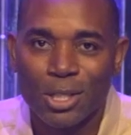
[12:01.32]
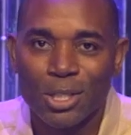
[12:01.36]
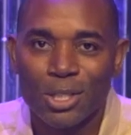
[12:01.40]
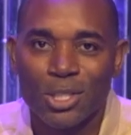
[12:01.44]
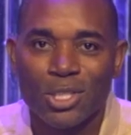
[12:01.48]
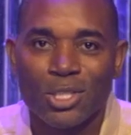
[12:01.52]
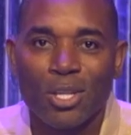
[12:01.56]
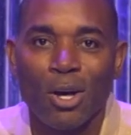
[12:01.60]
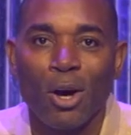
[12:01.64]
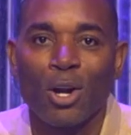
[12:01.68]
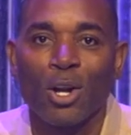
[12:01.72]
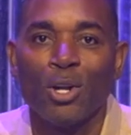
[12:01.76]

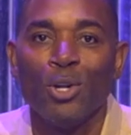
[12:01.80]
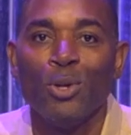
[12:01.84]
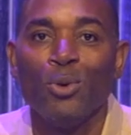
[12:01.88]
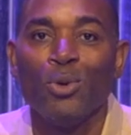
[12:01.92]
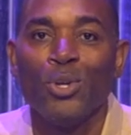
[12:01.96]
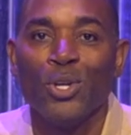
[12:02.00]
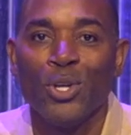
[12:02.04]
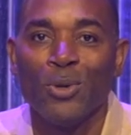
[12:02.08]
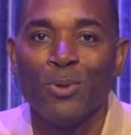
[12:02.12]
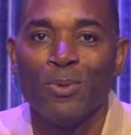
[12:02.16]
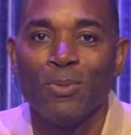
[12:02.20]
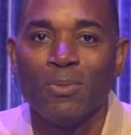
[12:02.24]
start a new
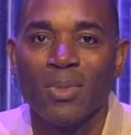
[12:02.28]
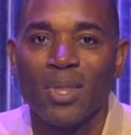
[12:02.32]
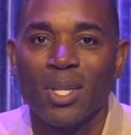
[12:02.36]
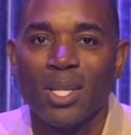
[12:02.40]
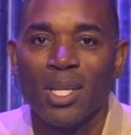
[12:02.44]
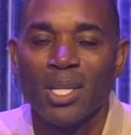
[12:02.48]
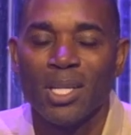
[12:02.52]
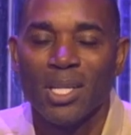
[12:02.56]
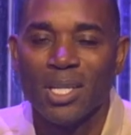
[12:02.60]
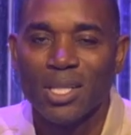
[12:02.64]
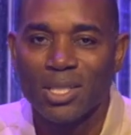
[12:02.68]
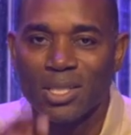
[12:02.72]
you.
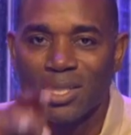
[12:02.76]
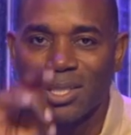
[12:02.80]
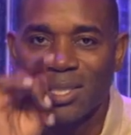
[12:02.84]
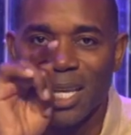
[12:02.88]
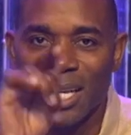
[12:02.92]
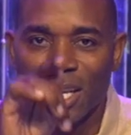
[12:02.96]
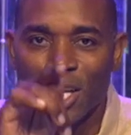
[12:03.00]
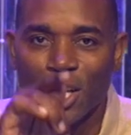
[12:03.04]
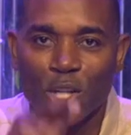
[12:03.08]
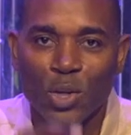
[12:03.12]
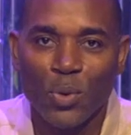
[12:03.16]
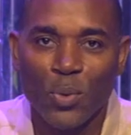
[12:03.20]

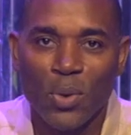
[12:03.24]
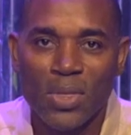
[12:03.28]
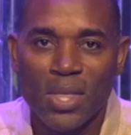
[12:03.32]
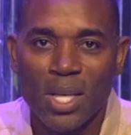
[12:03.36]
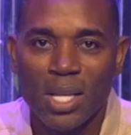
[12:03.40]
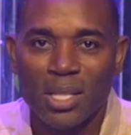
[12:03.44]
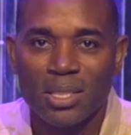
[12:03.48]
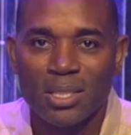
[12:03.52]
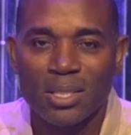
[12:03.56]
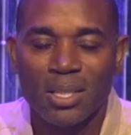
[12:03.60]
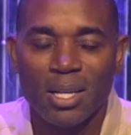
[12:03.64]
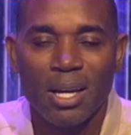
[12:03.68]
2
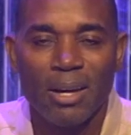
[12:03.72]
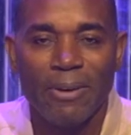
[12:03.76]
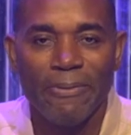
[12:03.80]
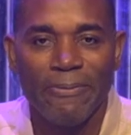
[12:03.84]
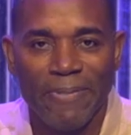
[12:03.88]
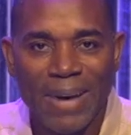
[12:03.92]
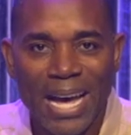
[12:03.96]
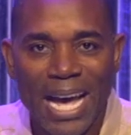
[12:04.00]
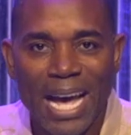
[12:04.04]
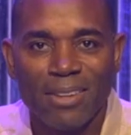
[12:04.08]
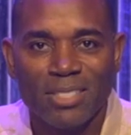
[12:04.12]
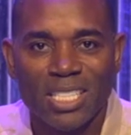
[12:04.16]
Corinthians
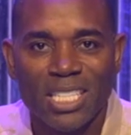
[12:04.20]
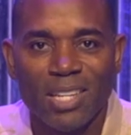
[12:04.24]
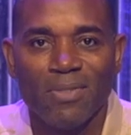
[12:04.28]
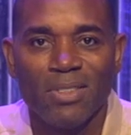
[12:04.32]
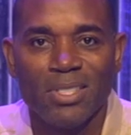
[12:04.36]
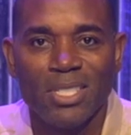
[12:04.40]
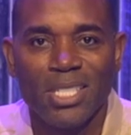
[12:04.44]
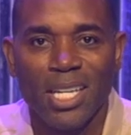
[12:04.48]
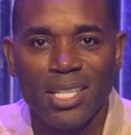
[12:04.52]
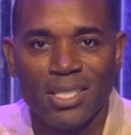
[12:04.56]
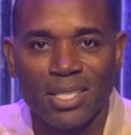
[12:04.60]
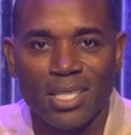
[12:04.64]

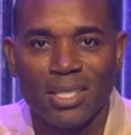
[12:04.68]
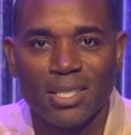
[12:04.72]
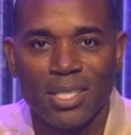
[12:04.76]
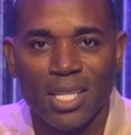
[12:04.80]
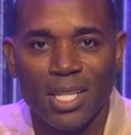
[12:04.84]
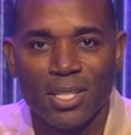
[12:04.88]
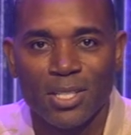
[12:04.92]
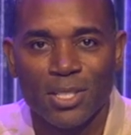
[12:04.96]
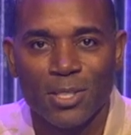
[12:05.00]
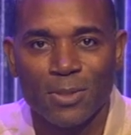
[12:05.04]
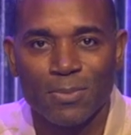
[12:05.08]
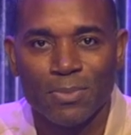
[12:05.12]
5:17 says
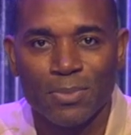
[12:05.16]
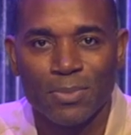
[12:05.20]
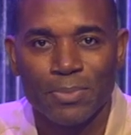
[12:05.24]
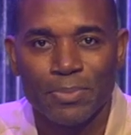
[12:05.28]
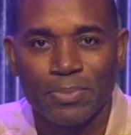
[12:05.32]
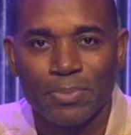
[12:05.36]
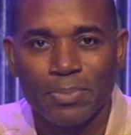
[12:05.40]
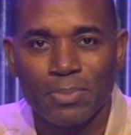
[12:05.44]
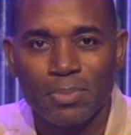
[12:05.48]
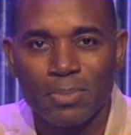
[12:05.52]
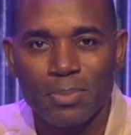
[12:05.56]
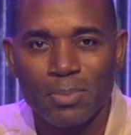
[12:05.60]
this,
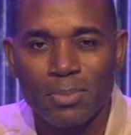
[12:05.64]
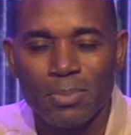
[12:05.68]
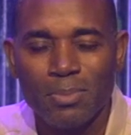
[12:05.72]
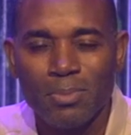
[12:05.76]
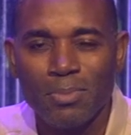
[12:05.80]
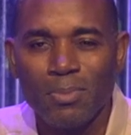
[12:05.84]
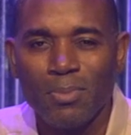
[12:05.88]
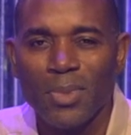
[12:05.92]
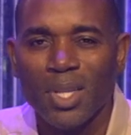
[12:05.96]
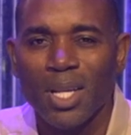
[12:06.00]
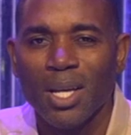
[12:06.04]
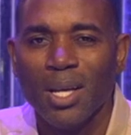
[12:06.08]

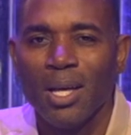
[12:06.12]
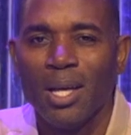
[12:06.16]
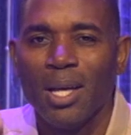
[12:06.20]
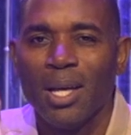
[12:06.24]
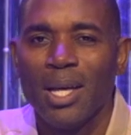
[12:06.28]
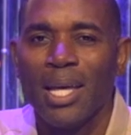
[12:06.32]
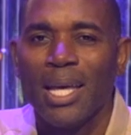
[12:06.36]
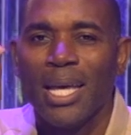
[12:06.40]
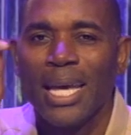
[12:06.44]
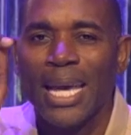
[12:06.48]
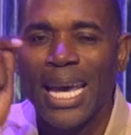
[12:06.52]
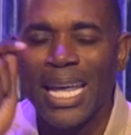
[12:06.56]

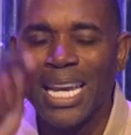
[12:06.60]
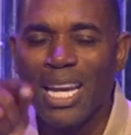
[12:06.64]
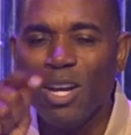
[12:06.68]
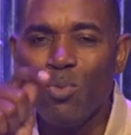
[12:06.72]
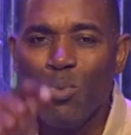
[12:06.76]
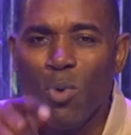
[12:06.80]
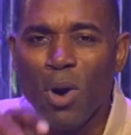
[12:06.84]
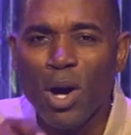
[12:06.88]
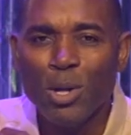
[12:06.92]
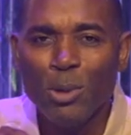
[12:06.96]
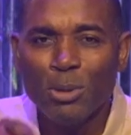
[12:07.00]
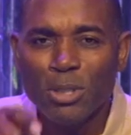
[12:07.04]

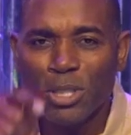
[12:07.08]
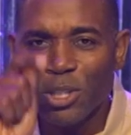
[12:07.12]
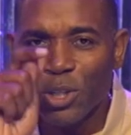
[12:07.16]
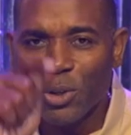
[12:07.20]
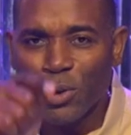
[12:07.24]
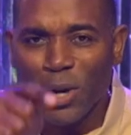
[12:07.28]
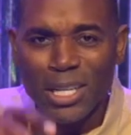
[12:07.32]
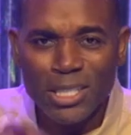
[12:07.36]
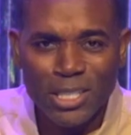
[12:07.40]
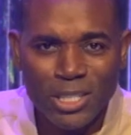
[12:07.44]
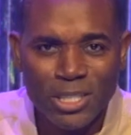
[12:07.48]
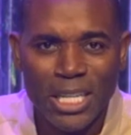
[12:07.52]
anyone who's in
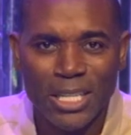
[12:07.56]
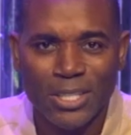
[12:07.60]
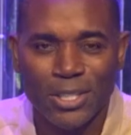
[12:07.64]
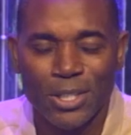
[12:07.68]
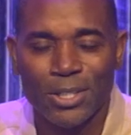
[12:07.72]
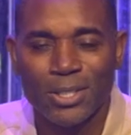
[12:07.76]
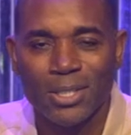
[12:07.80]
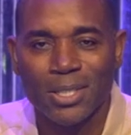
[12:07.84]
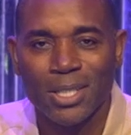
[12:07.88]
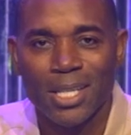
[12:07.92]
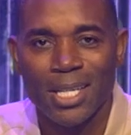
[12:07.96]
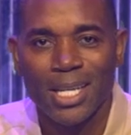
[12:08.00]
Christ
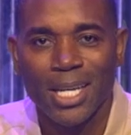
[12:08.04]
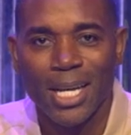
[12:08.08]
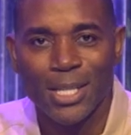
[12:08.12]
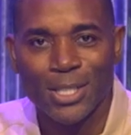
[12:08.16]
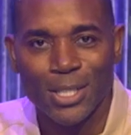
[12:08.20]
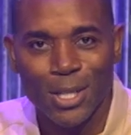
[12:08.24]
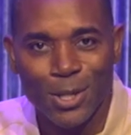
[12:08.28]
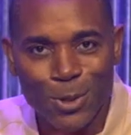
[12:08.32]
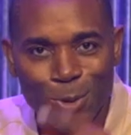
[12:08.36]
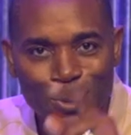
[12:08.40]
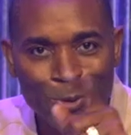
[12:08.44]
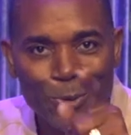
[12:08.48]
Jesus
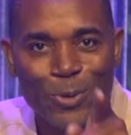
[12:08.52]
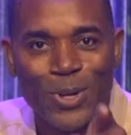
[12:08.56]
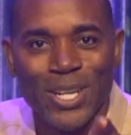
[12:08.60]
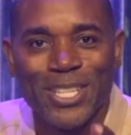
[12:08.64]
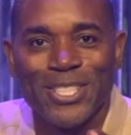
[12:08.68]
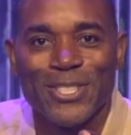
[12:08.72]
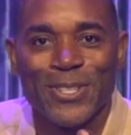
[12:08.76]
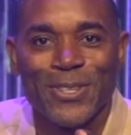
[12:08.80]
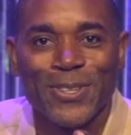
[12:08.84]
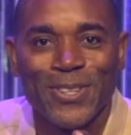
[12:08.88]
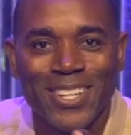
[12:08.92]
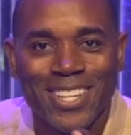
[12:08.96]
is a new
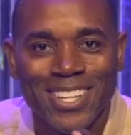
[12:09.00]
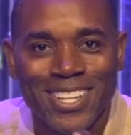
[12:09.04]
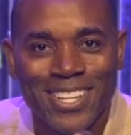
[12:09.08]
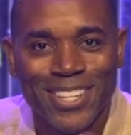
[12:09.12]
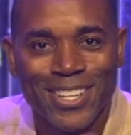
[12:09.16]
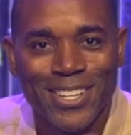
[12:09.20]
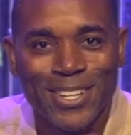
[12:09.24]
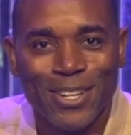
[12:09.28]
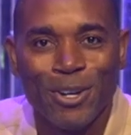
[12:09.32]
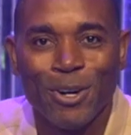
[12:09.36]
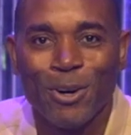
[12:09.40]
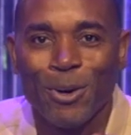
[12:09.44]
creature.
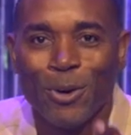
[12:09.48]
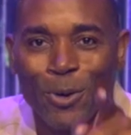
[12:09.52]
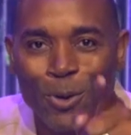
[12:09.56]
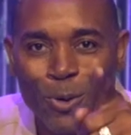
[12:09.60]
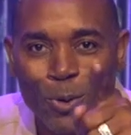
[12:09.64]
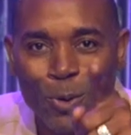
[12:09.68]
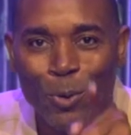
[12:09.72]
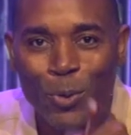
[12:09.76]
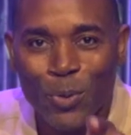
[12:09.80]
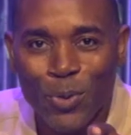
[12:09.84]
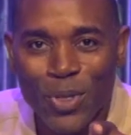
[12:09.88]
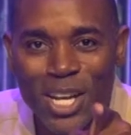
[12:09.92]

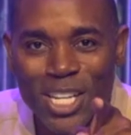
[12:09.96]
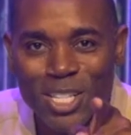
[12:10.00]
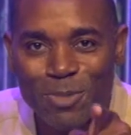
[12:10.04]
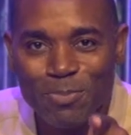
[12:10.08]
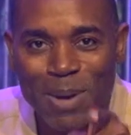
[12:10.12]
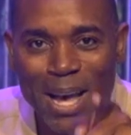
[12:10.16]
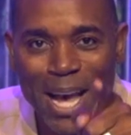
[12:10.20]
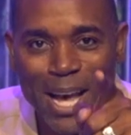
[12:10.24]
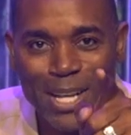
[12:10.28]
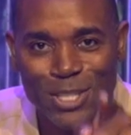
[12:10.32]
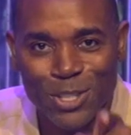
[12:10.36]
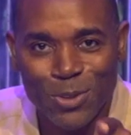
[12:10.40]
Old things
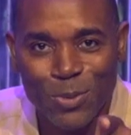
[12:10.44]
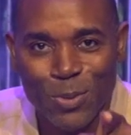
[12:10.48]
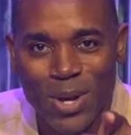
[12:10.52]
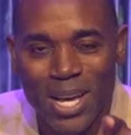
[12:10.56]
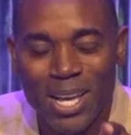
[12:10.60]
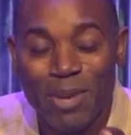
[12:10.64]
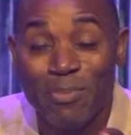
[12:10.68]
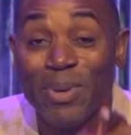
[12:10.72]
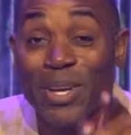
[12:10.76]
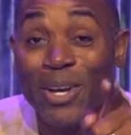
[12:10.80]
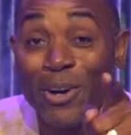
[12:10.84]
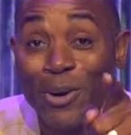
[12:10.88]
passed
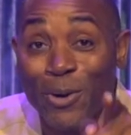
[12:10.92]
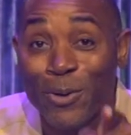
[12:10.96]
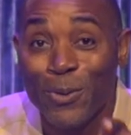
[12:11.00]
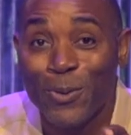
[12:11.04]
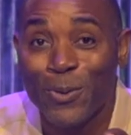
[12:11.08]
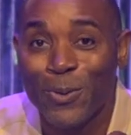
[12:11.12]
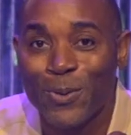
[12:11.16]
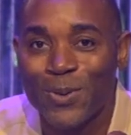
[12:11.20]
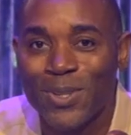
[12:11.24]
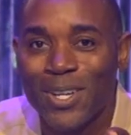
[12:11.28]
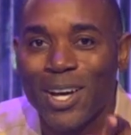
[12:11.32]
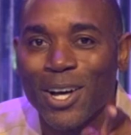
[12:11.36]
away.
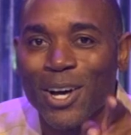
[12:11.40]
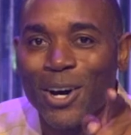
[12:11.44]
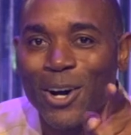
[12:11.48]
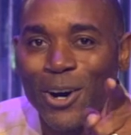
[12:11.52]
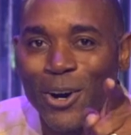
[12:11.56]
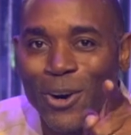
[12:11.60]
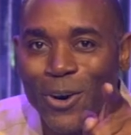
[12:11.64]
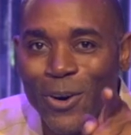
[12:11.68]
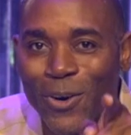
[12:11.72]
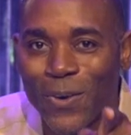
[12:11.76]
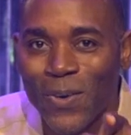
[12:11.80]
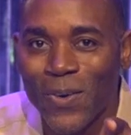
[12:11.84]
Behold,
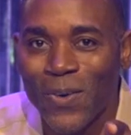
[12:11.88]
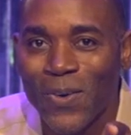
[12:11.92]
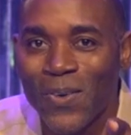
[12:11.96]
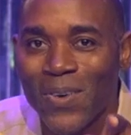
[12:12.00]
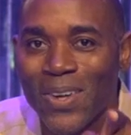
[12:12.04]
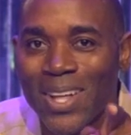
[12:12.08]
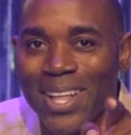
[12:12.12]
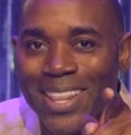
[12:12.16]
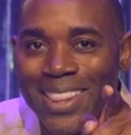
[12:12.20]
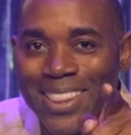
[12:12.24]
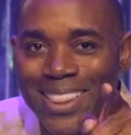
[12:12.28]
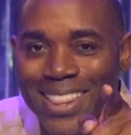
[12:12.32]

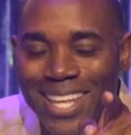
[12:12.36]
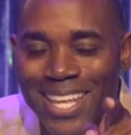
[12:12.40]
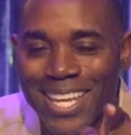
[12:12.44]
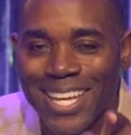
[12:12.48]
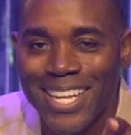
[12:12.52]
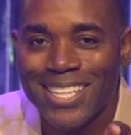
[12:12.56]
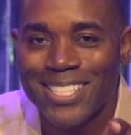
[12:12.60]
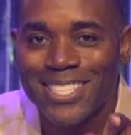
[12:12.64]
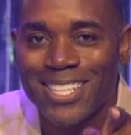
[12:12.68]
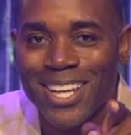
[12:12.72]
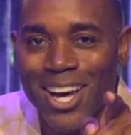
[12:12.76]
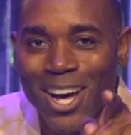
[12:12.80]
all
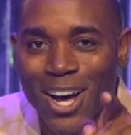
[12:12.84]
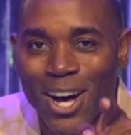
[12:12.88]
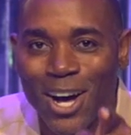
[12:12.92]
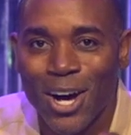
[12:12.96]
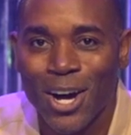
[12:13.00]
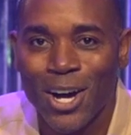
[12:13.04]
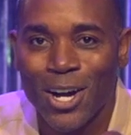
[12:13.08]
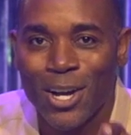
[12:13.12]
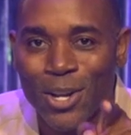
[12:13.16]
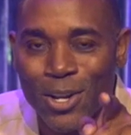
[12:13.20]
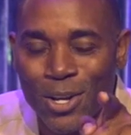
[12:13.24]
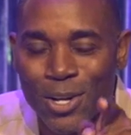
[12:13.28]
things
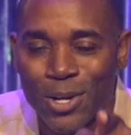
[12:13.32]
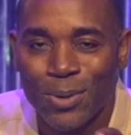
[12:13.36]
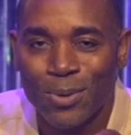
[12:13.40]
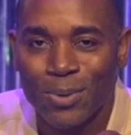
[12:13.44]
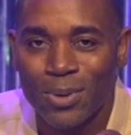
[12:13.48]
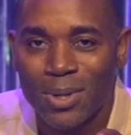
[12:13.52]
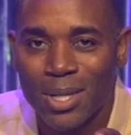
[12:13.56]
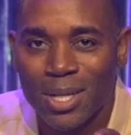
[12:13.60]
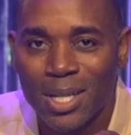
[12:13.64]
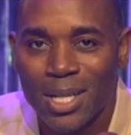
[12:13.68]
are new.